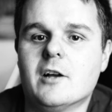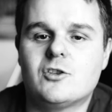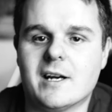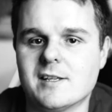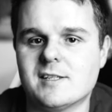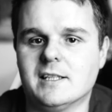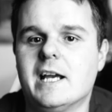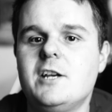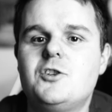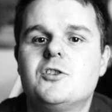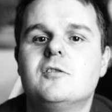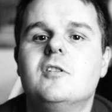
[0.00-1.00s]
a
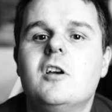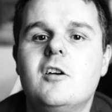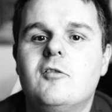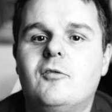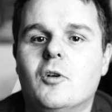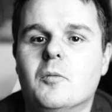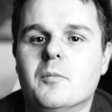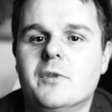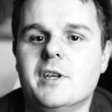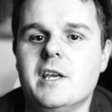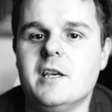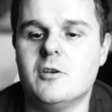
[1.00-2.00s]
translation from
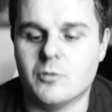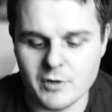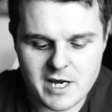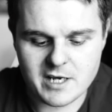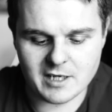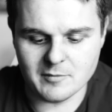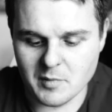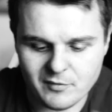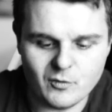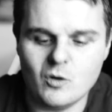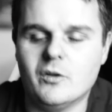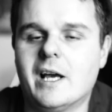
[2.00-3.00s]
the Greek and
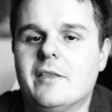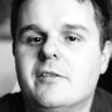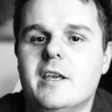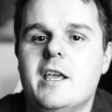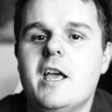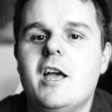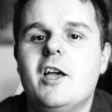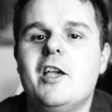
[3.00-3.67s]
before that the